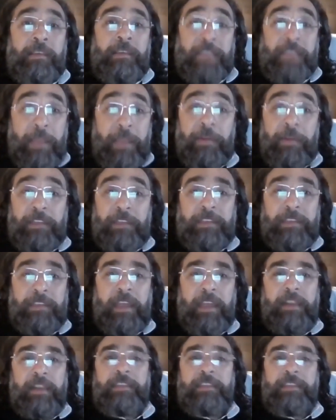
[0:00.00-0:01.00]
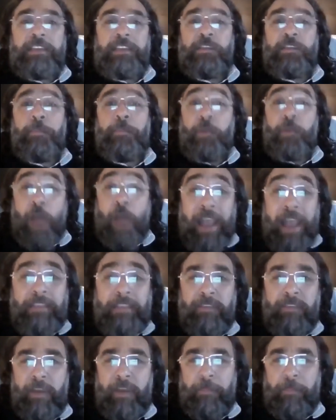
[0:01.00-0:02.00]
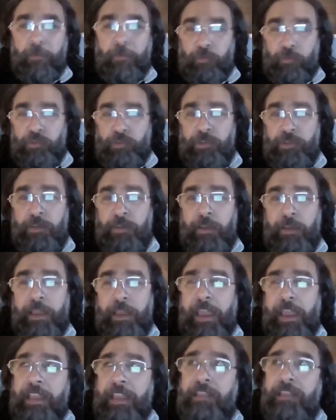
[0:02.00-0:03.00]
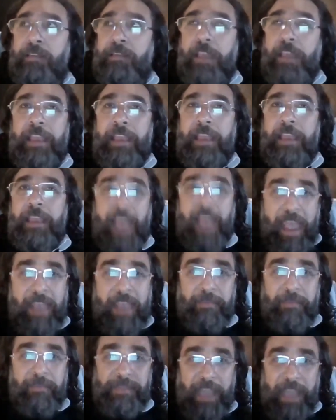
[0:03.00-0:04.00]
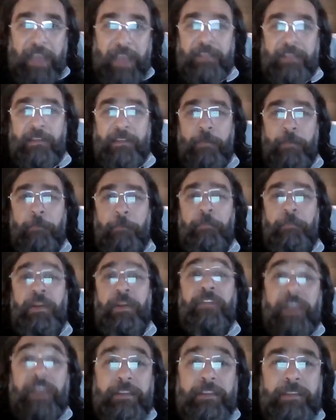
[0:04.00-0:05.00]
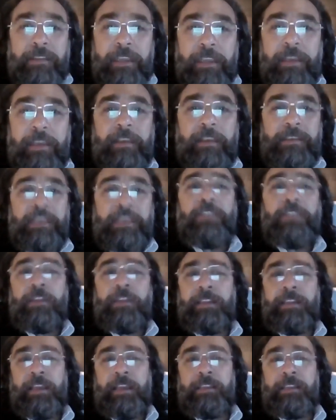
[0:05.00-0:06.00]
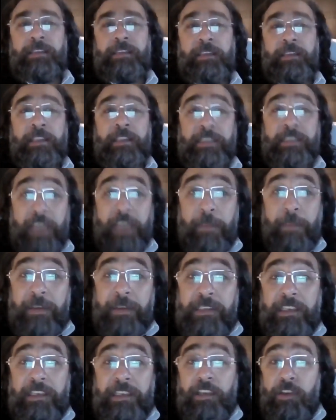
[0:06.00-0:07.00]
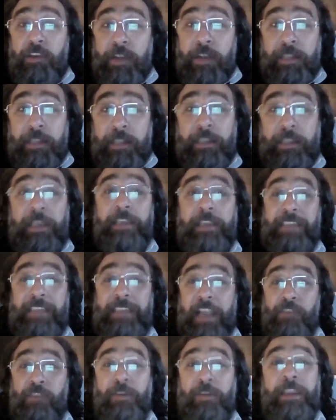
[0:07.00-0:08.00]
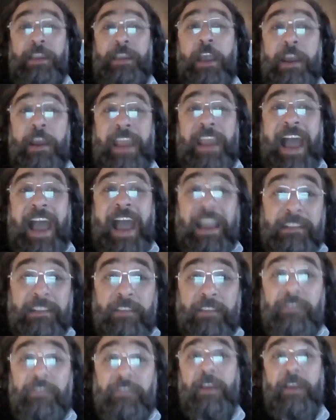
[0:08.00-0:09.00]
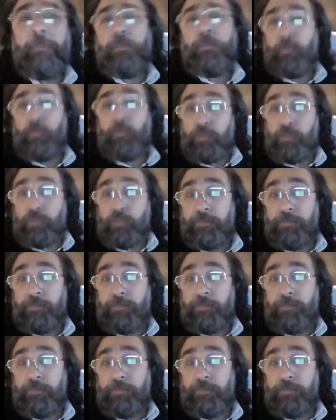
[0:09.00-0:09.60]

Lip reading: Cyber deterrence is a proactive approach. It aims at preventing security incidents. Cyber security is actually a reactive approach.